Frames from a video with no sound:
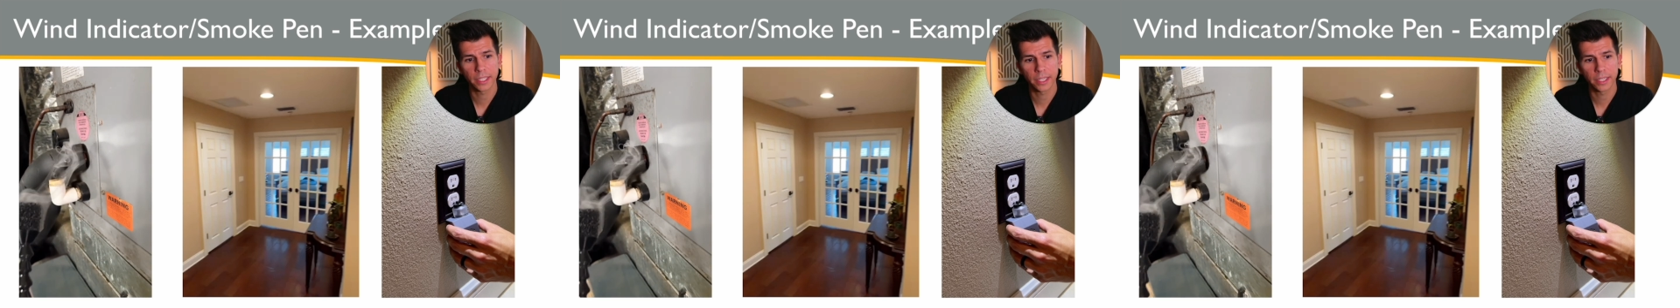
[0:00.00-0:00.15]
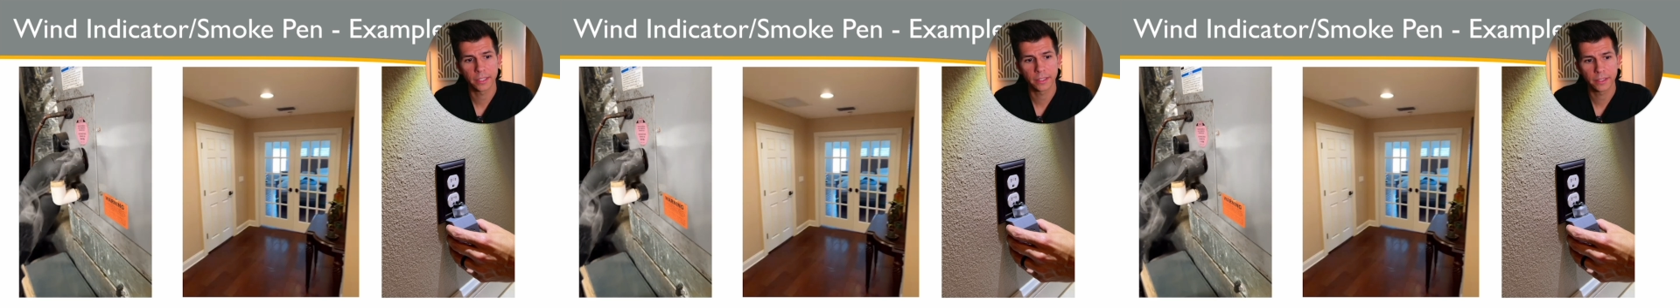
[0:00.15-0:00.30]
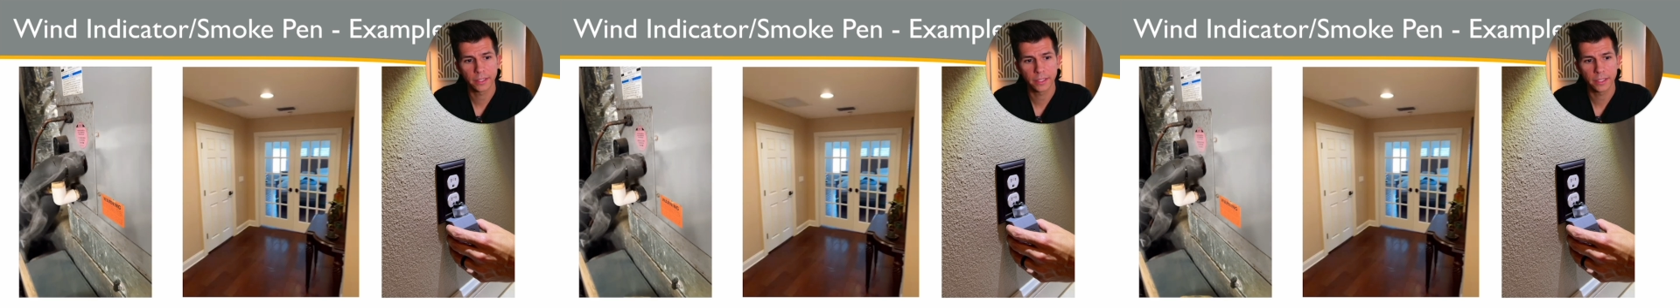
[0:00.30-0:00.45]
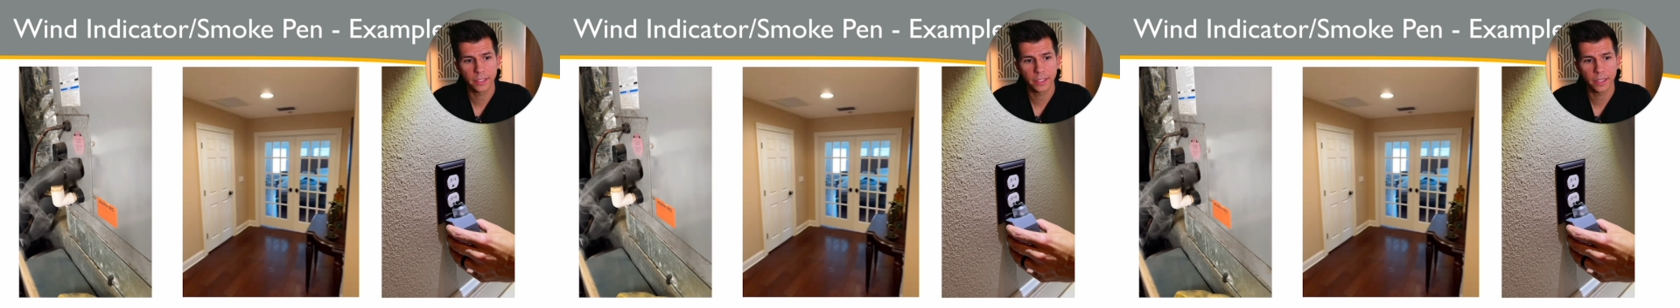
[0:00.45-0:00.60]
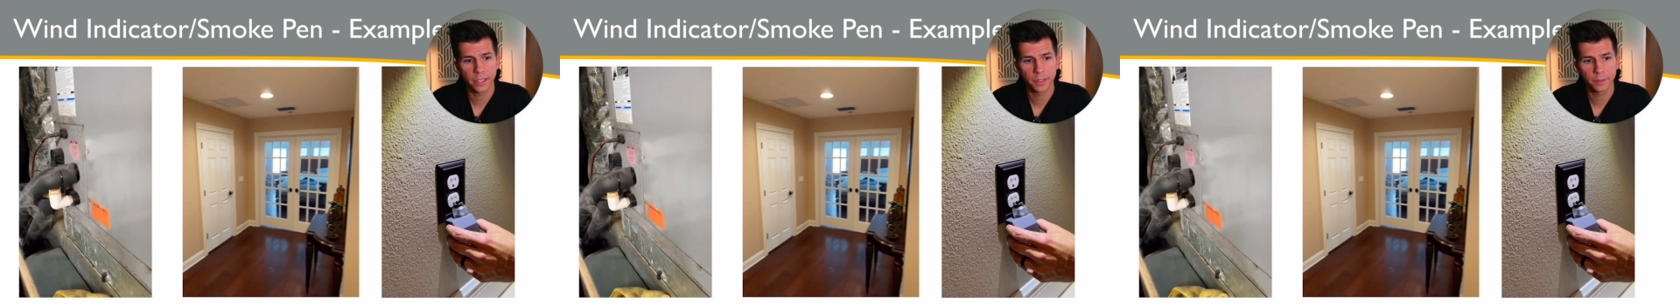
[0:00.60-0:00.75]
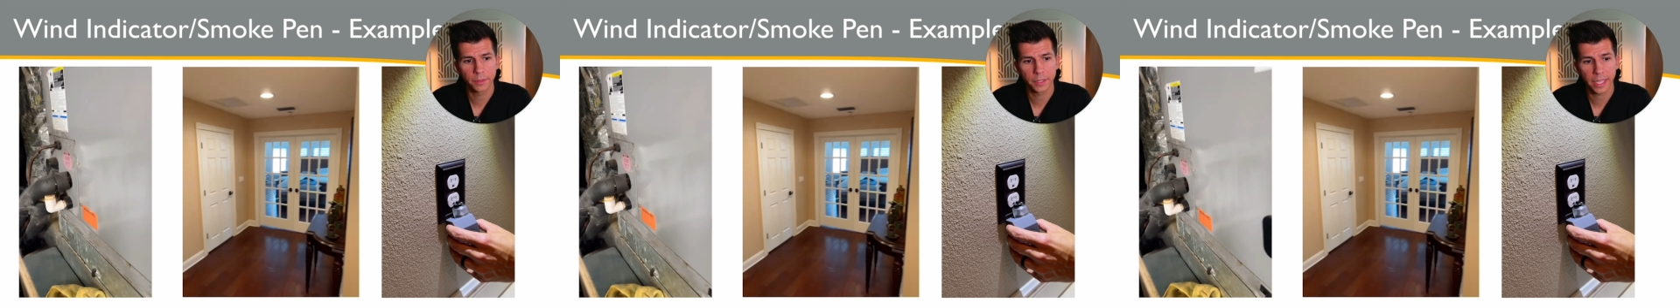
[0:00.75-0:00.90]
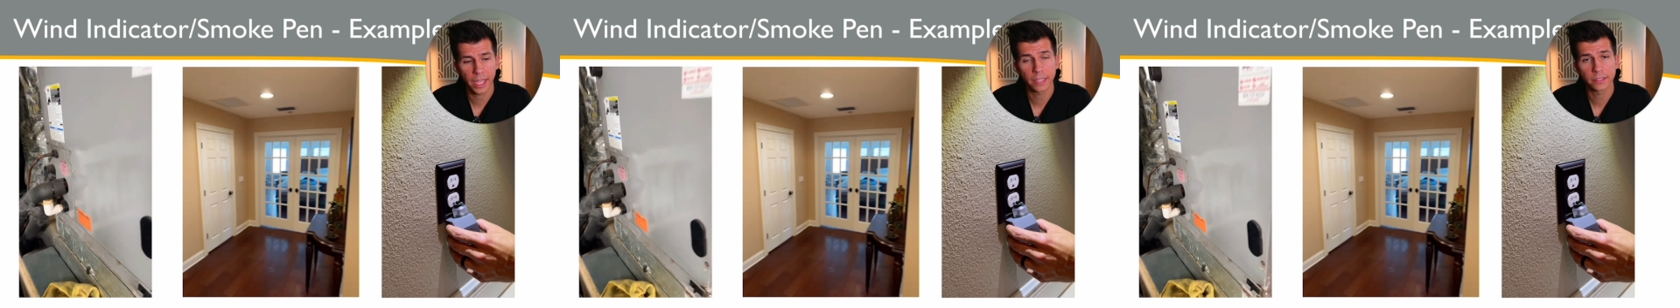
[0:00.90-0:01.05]
and
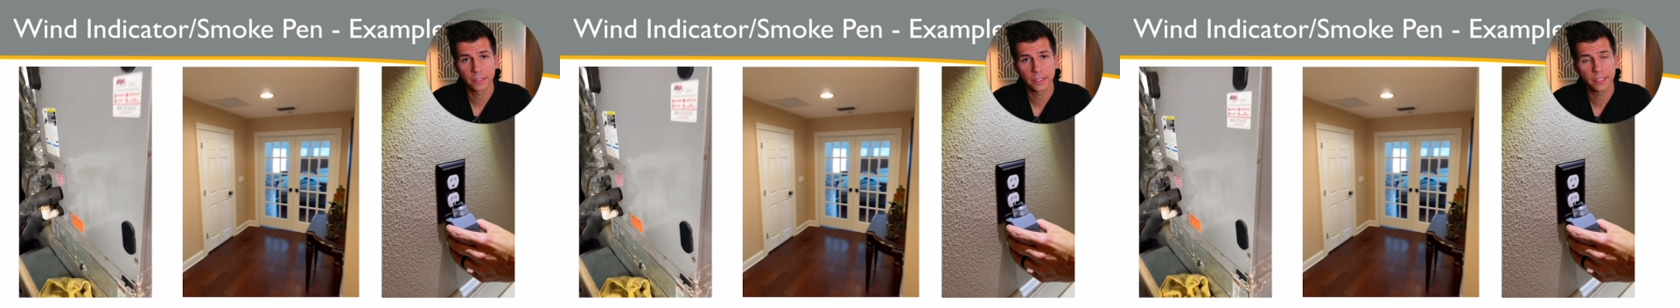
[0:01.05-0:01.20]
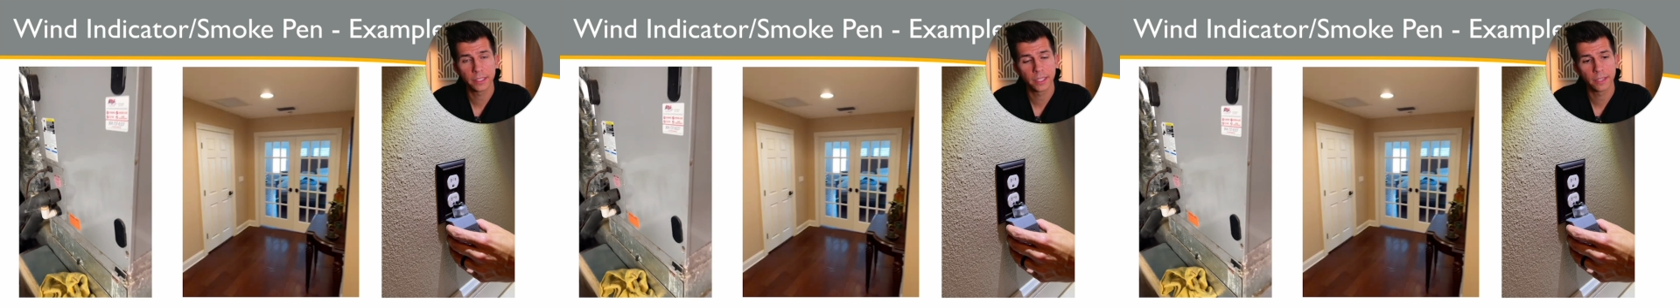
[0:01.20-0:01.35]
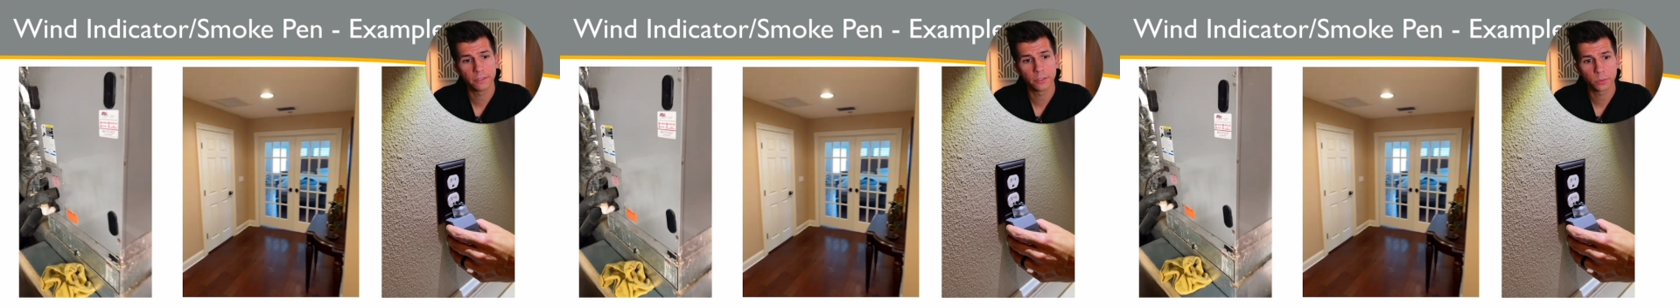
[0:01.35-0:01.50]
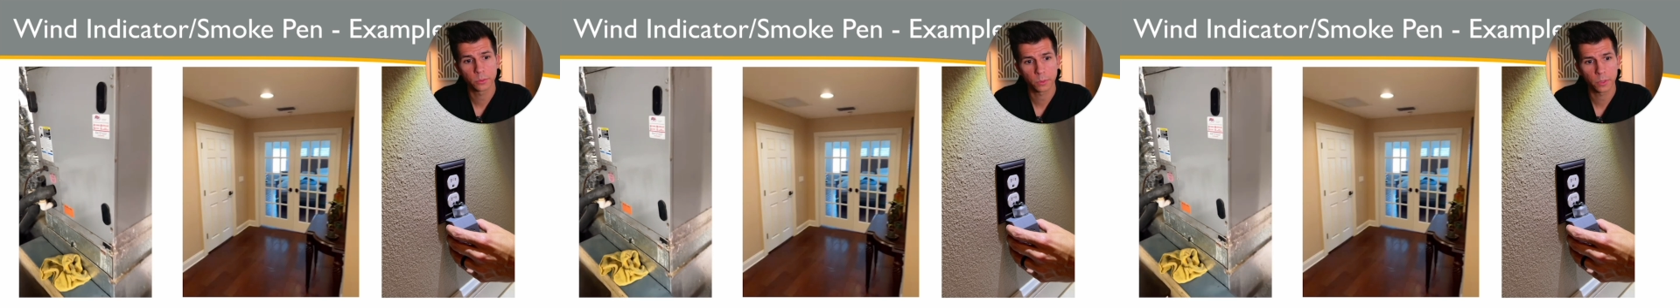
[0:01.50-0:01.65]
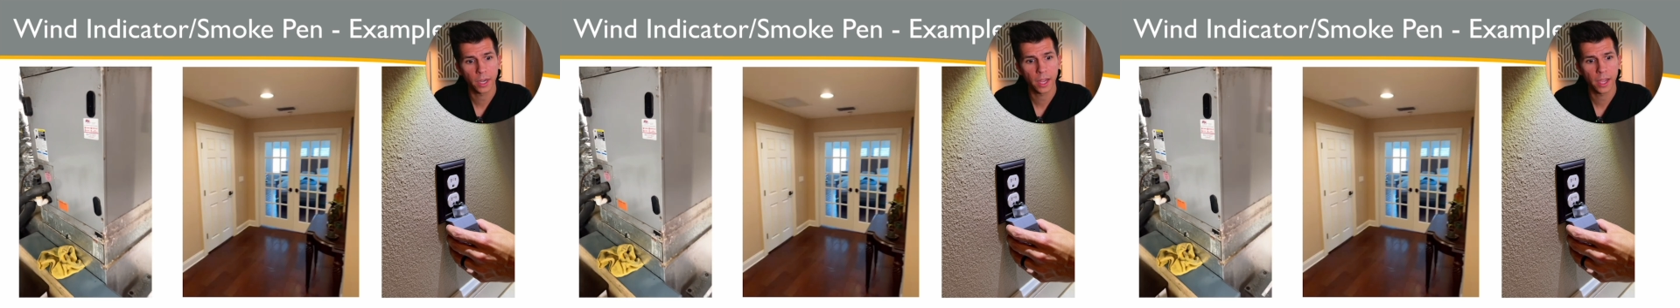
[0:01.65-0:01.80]
the gasoline levels were